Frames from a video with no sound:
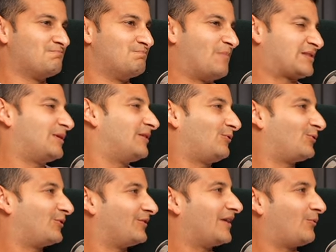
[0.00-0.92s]
makes me feel
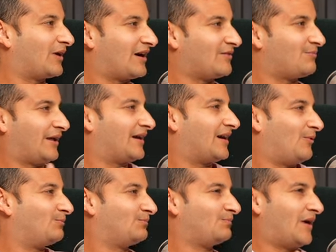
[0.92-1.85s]
good that we're kind of playing
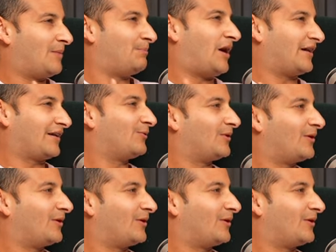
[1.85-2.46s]
our, our part in the